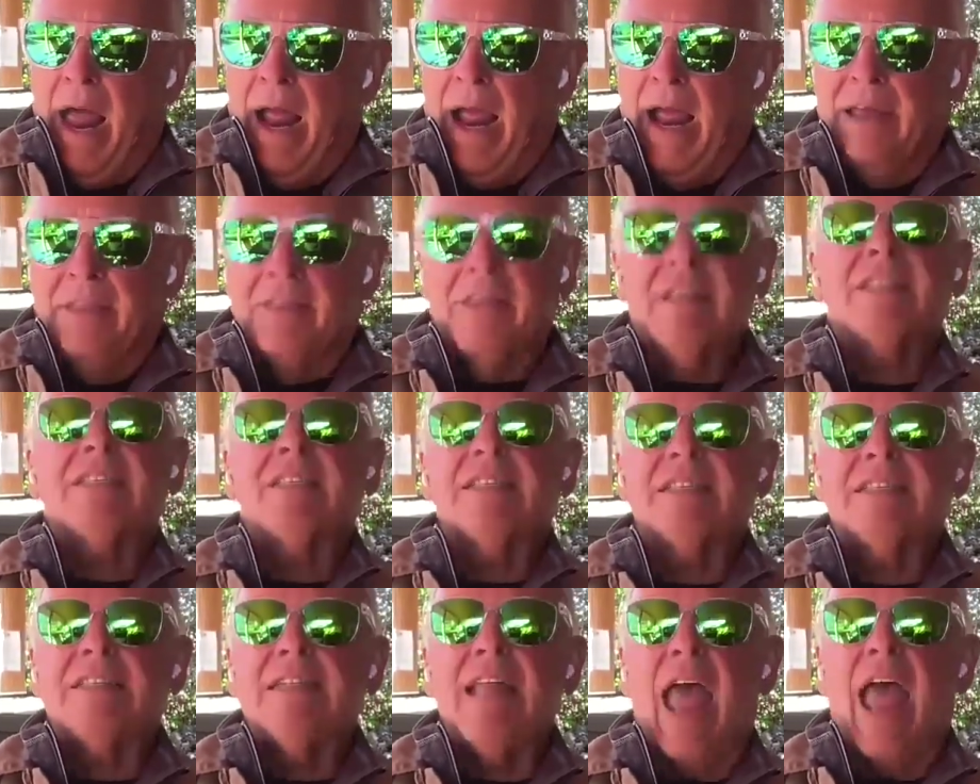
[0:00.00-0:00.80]
And this
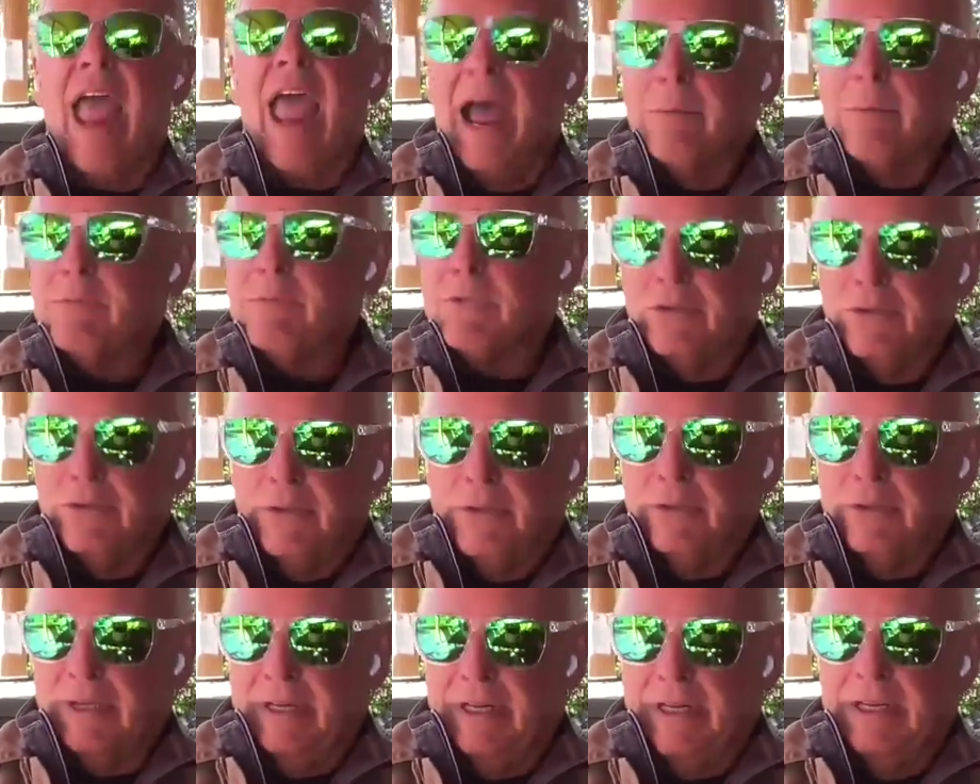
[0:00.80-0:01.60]
is
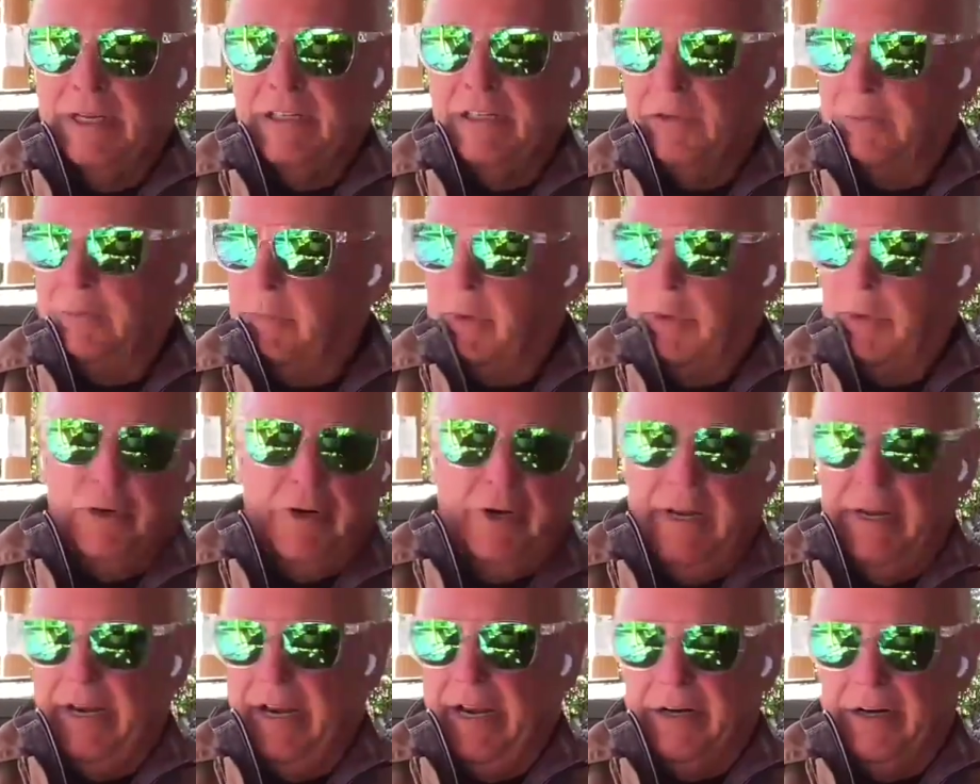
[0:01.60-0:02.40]
absolutely
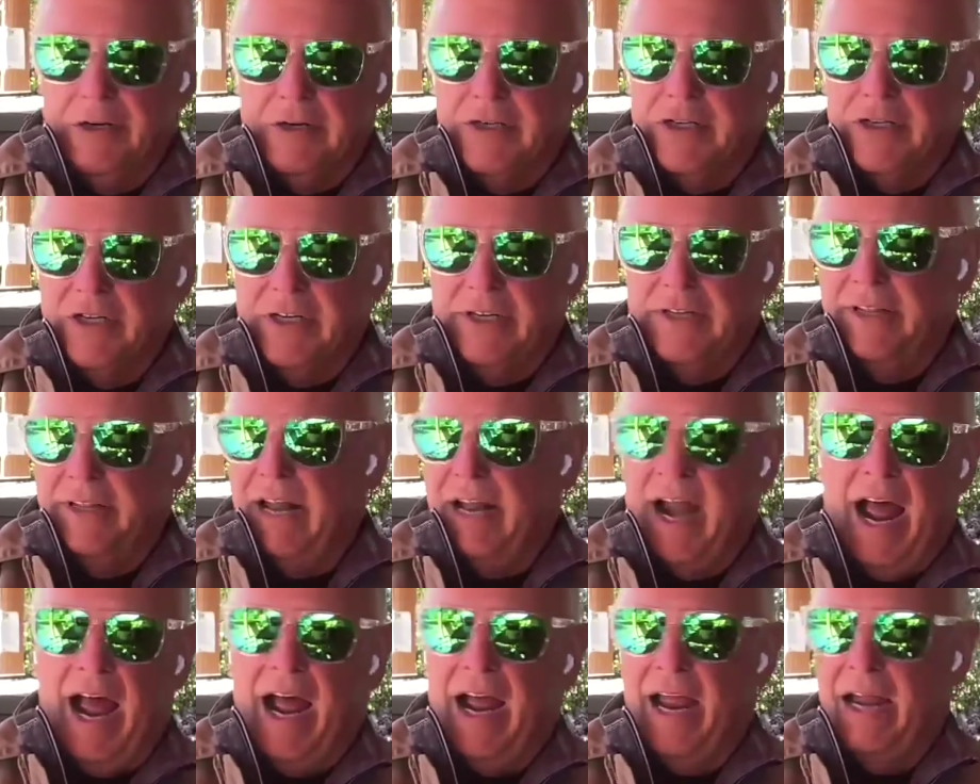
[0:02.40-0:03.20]
Lemurian energy that
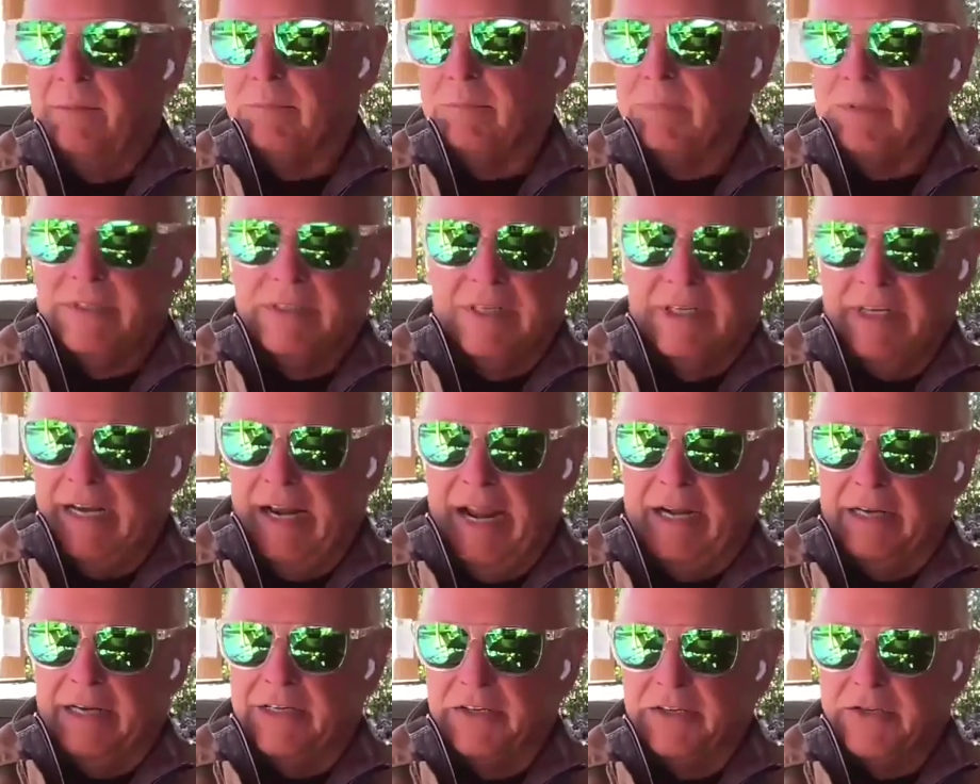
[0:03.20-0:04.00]
I am
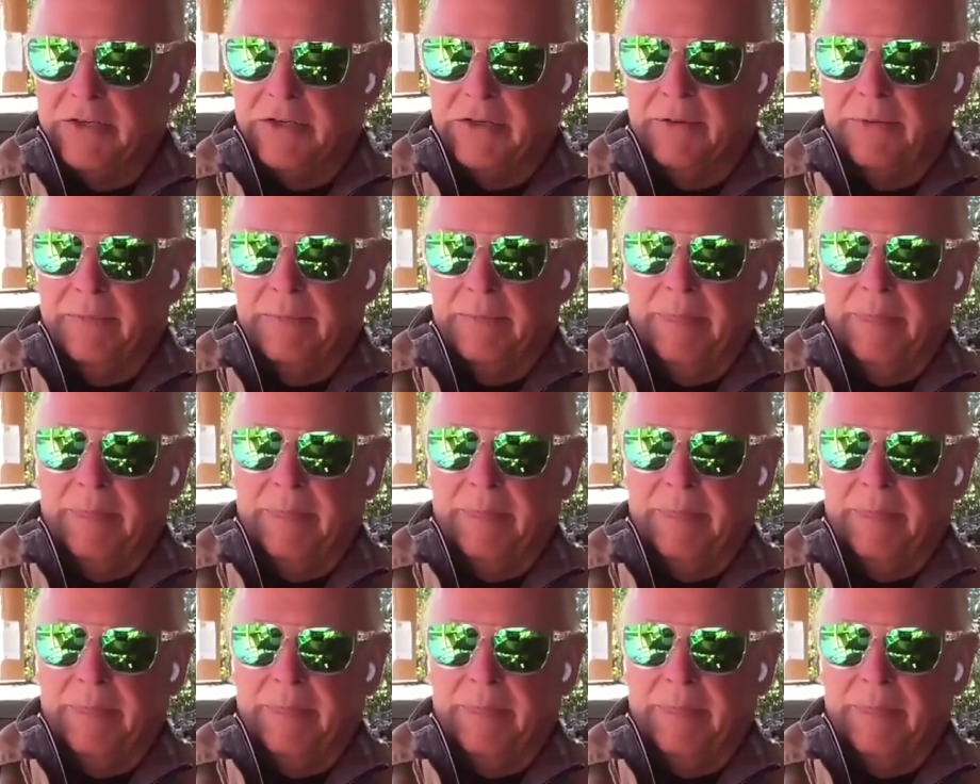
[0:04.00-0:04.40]
connected to.